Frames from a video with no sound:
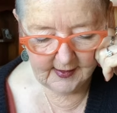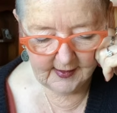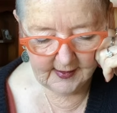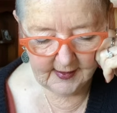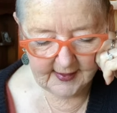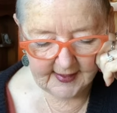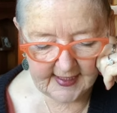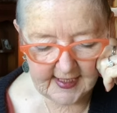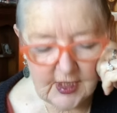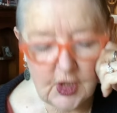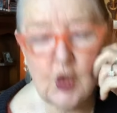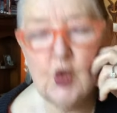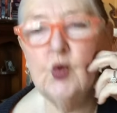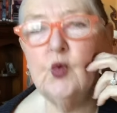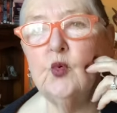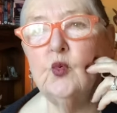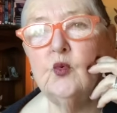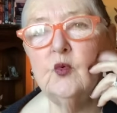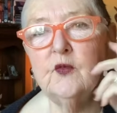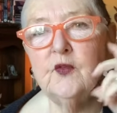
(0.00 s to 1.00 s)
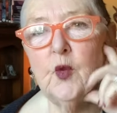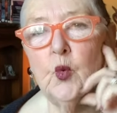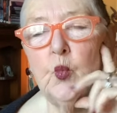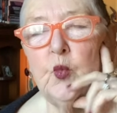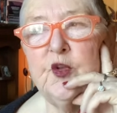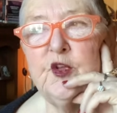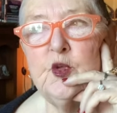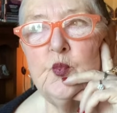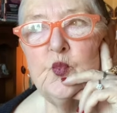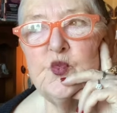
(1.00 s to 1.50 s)
He knew that
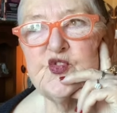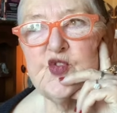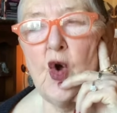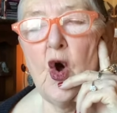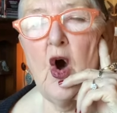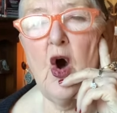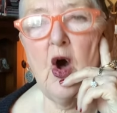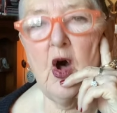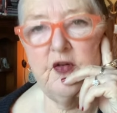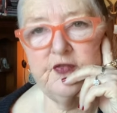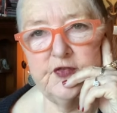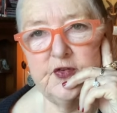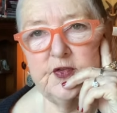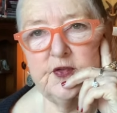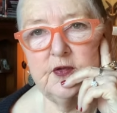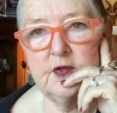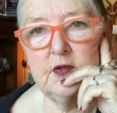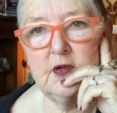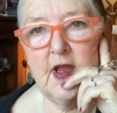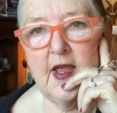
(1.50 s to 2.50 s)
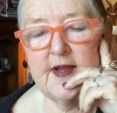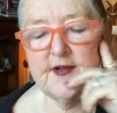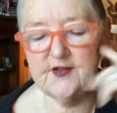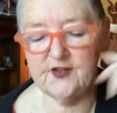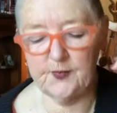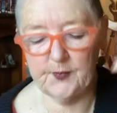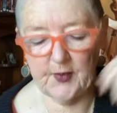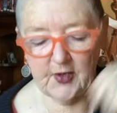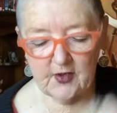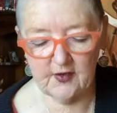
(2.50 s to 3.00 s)
William was often at
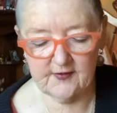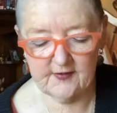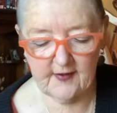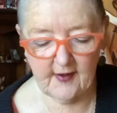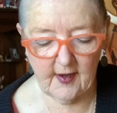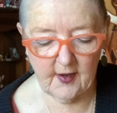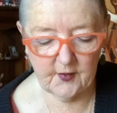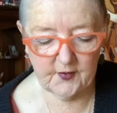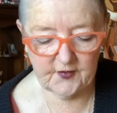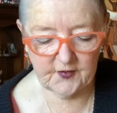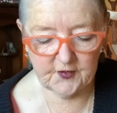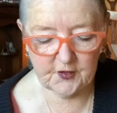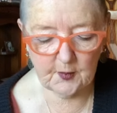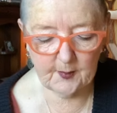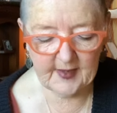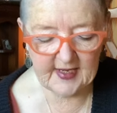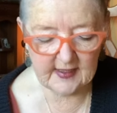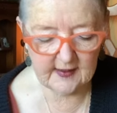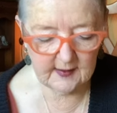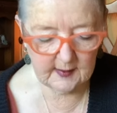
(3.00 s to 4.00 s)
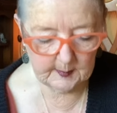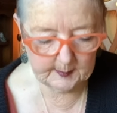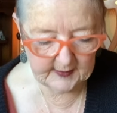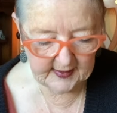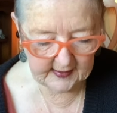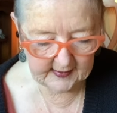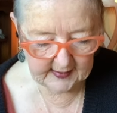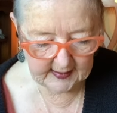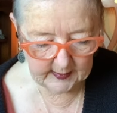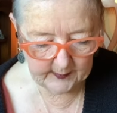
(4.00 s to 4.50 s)
his parents' house demanding
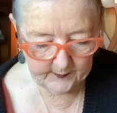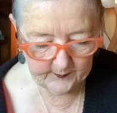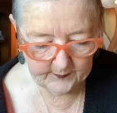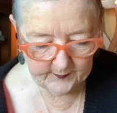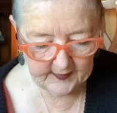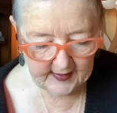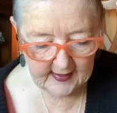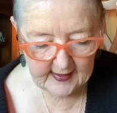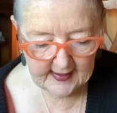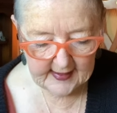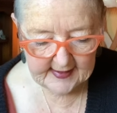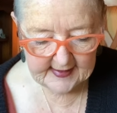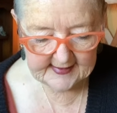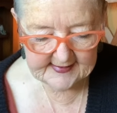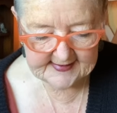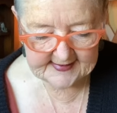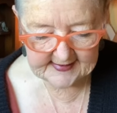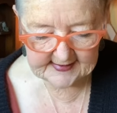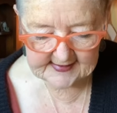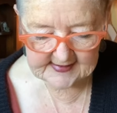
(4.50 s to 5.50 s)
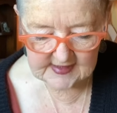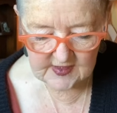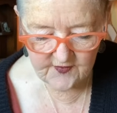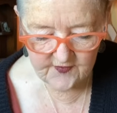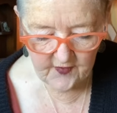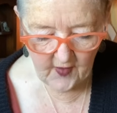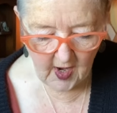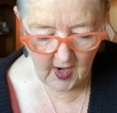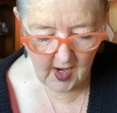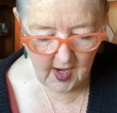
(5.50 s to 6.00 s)
money. In
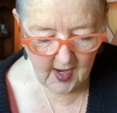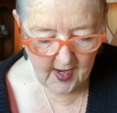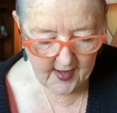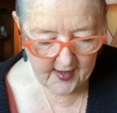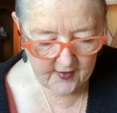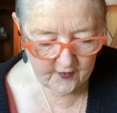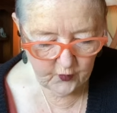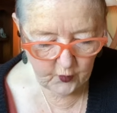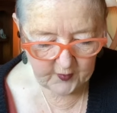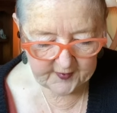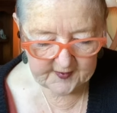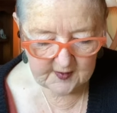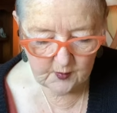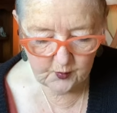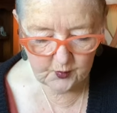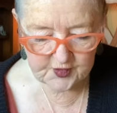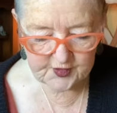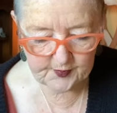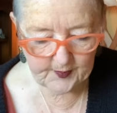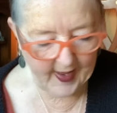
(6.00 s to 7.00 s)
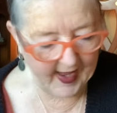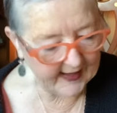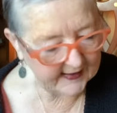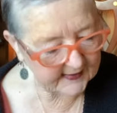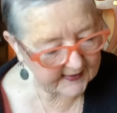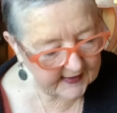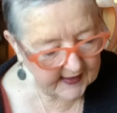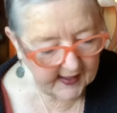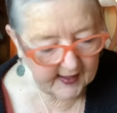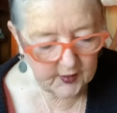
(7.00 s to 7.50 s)
65, William was back
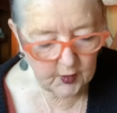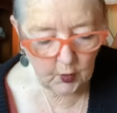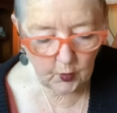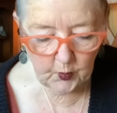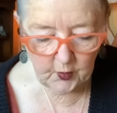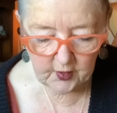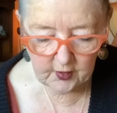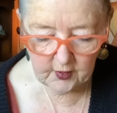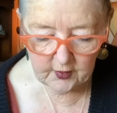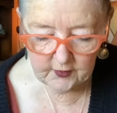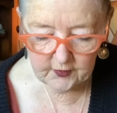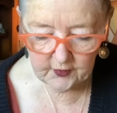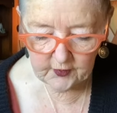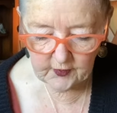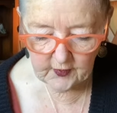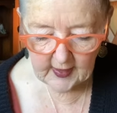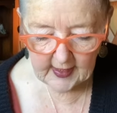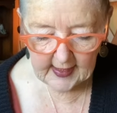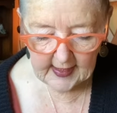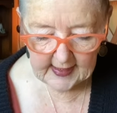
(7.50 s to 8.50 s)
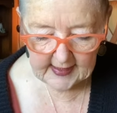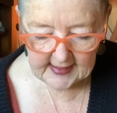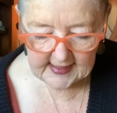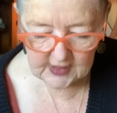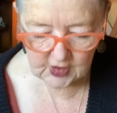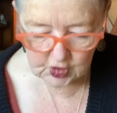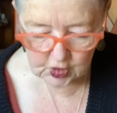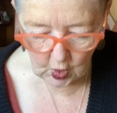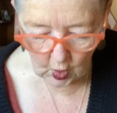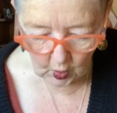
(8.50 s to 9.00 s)
in Kenilworth.
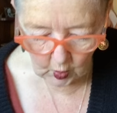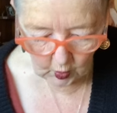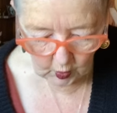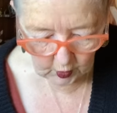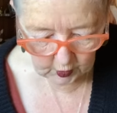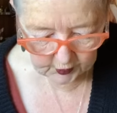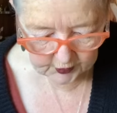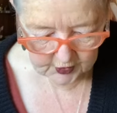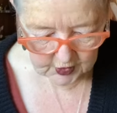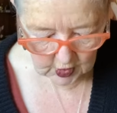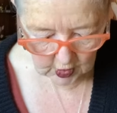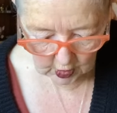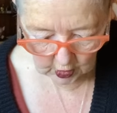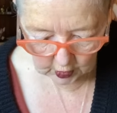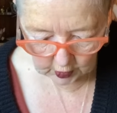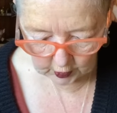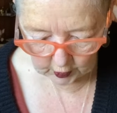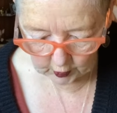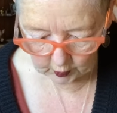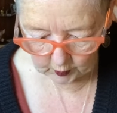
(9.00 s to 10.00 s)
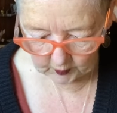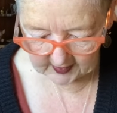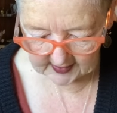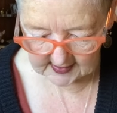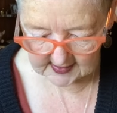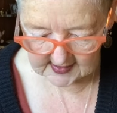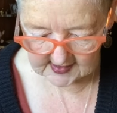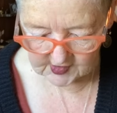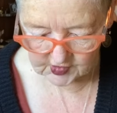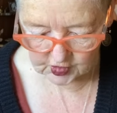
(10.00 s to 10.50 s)
He told
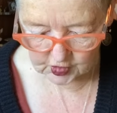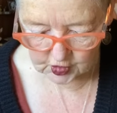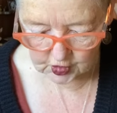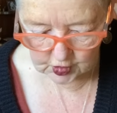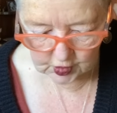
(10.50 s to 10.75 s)
Louise